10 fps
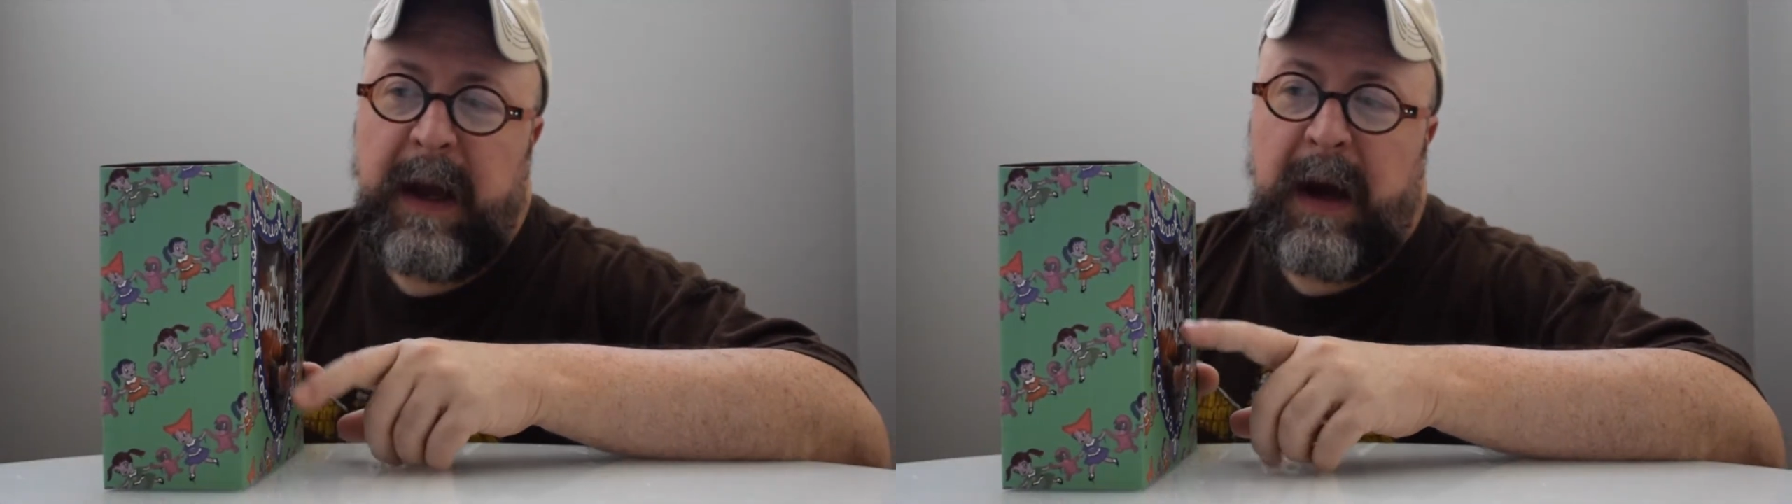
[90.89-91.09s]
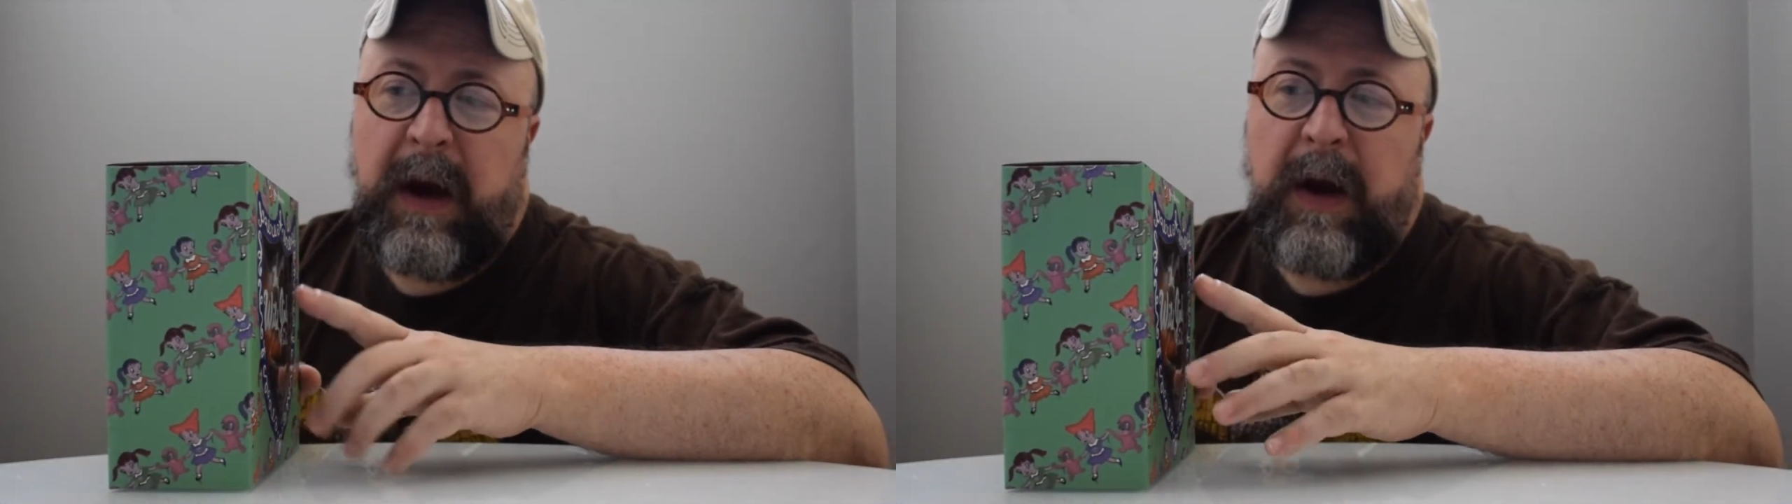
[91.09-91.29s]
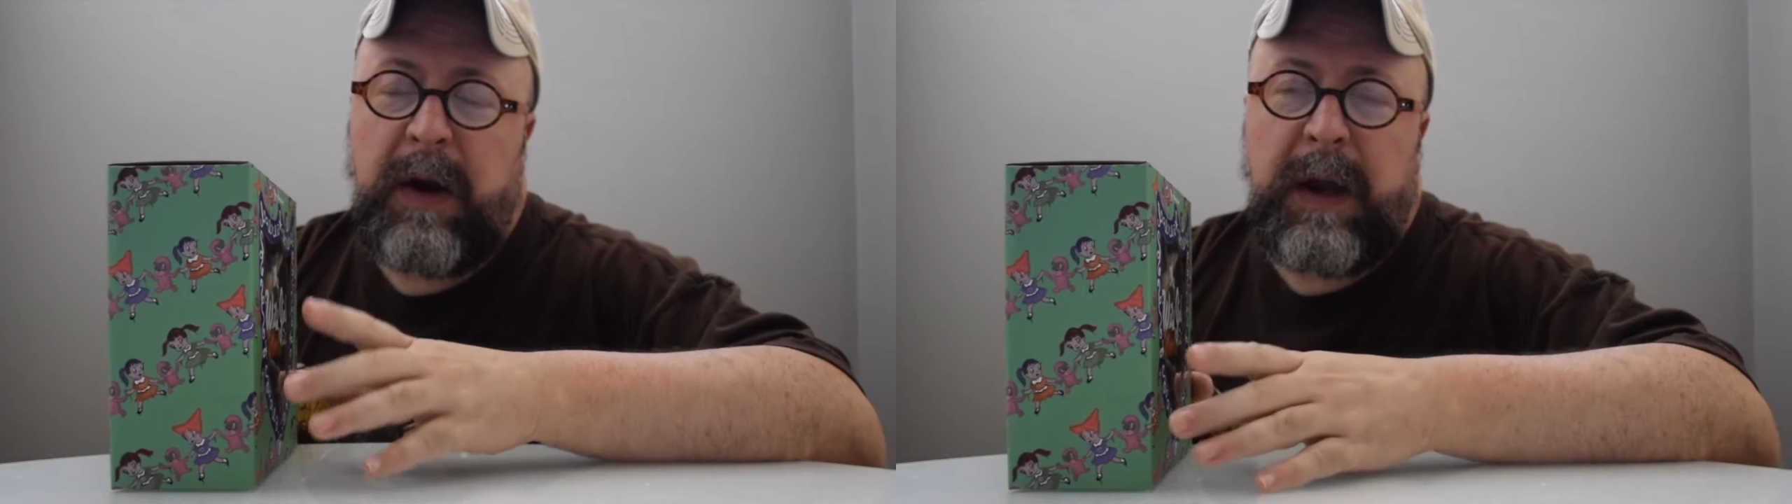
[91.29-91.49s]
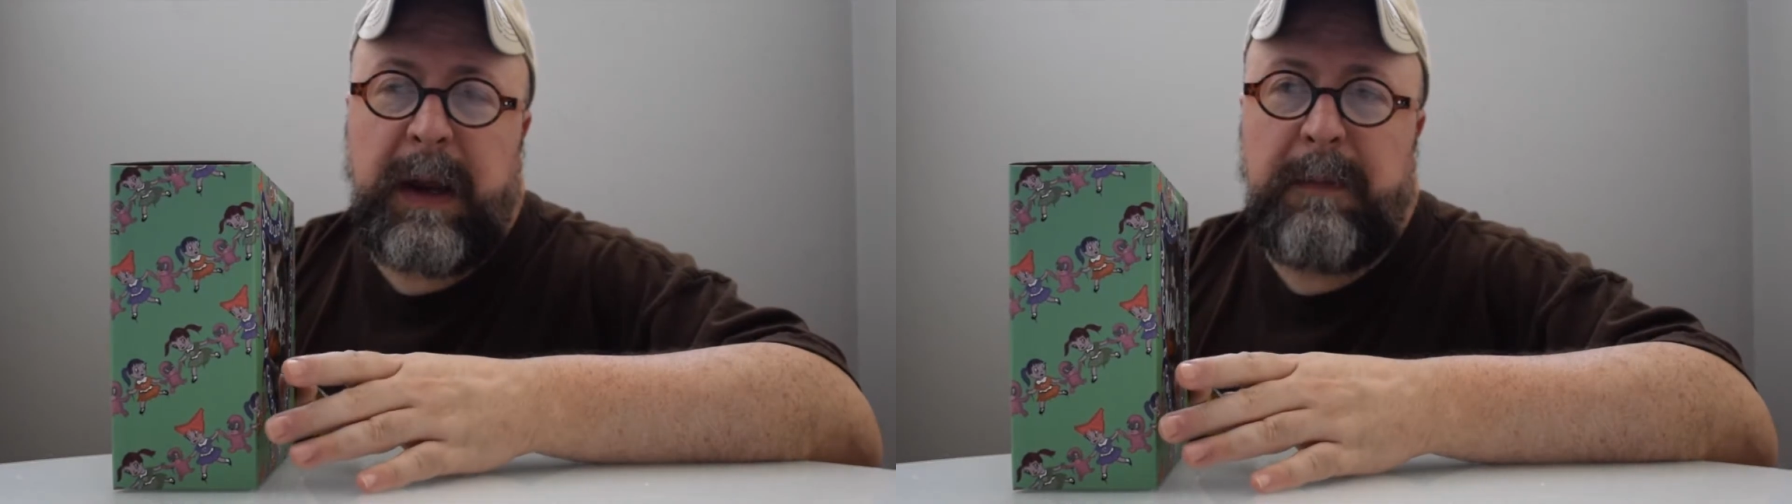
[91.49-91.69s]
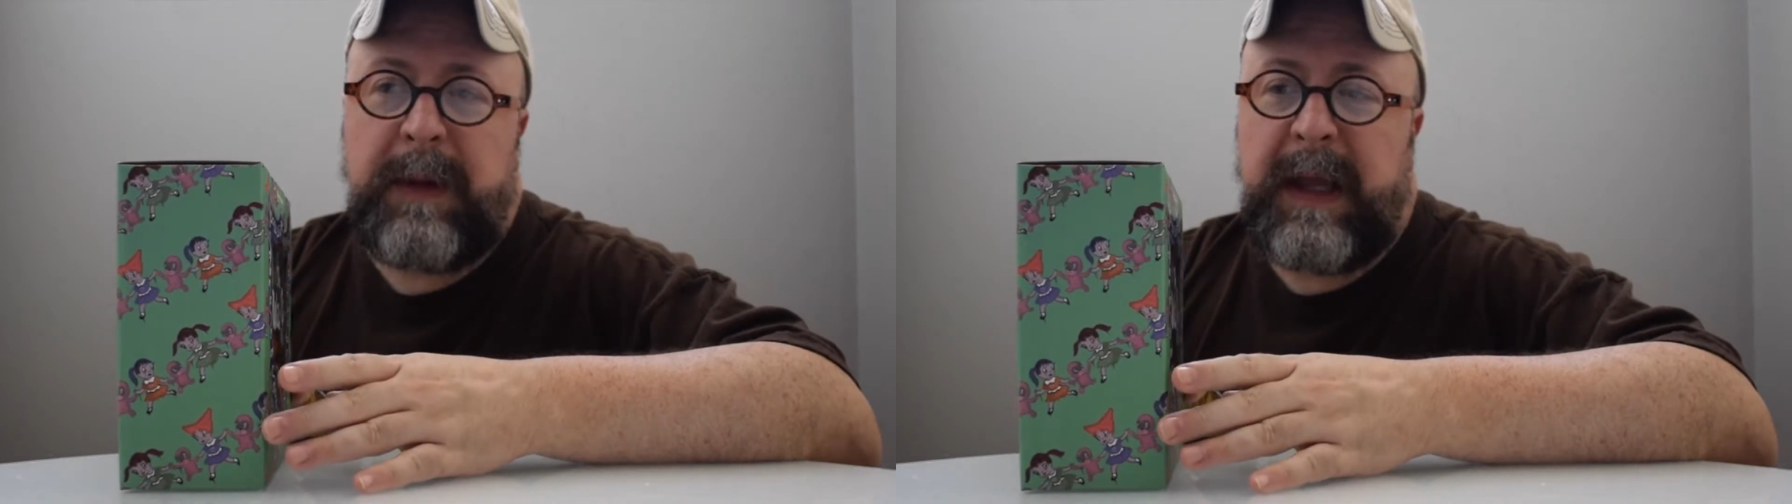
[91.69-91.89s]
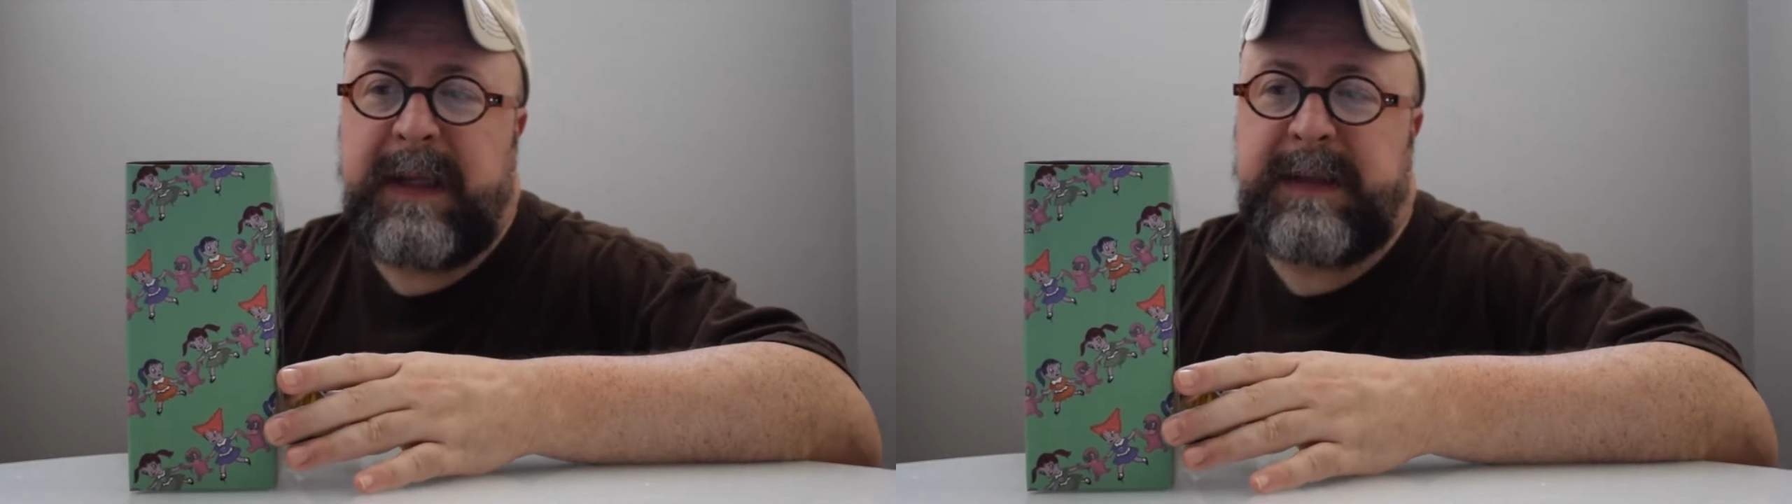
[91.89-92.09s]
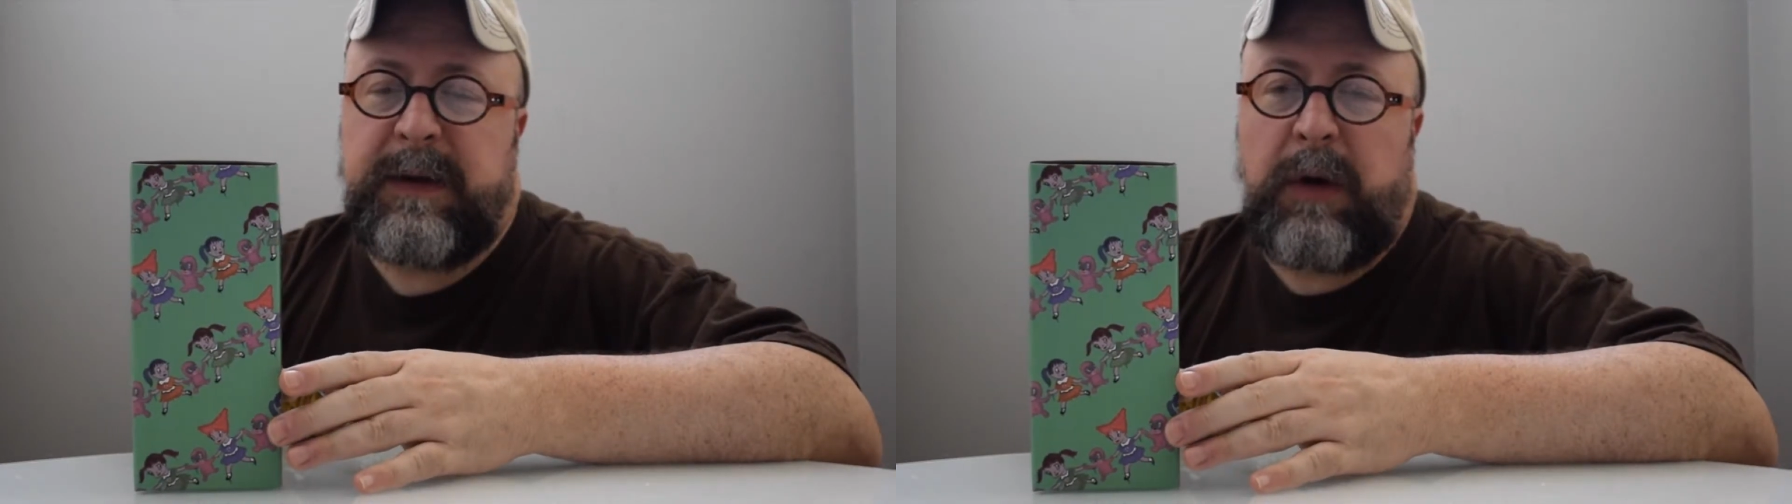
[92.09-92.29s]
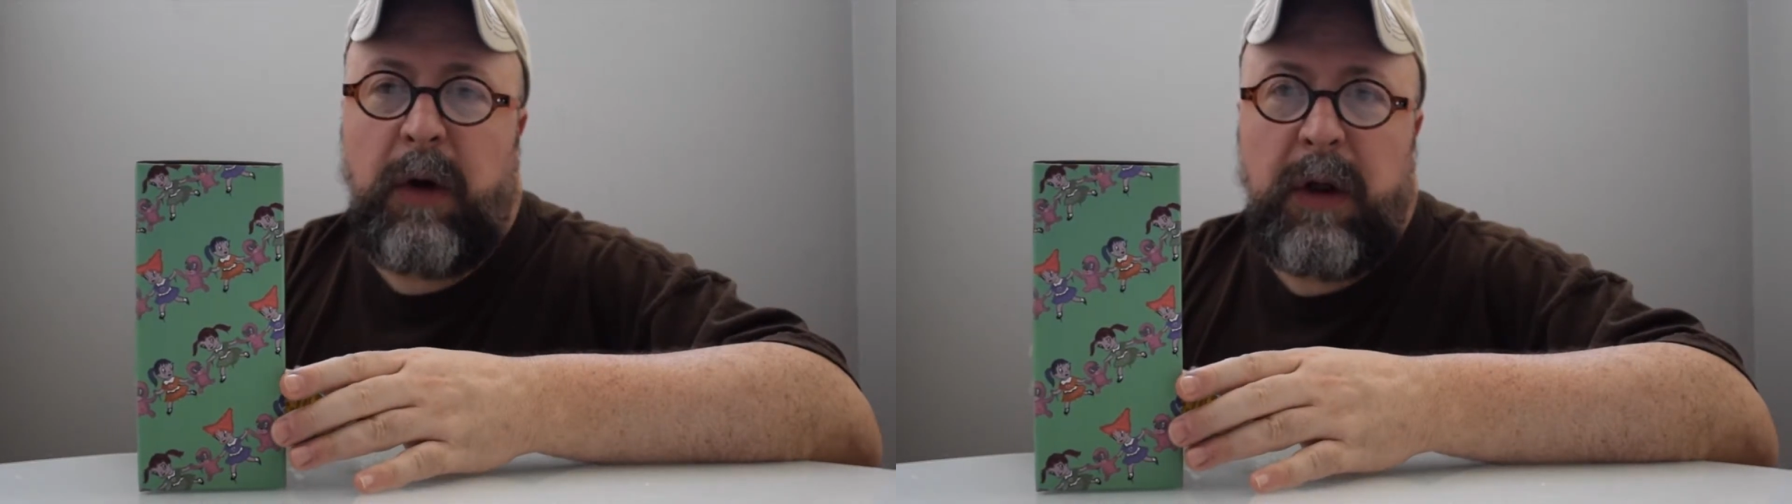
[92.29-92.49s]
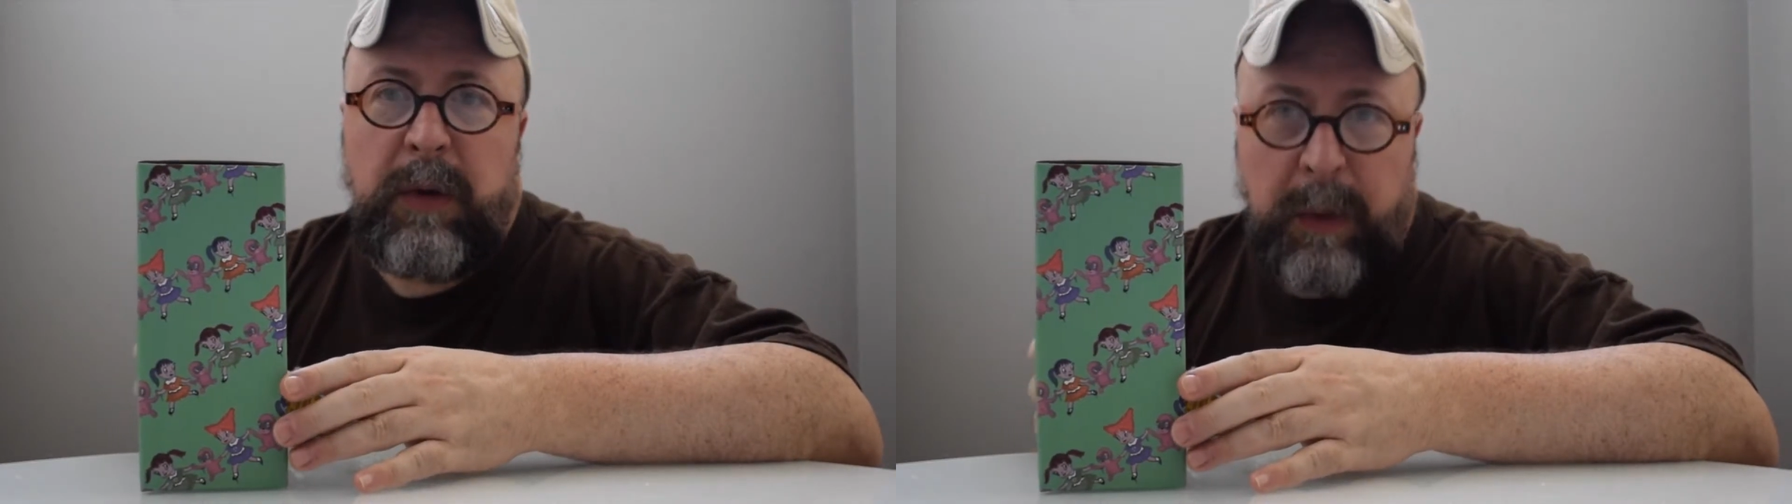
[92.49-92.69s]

are emblazoned all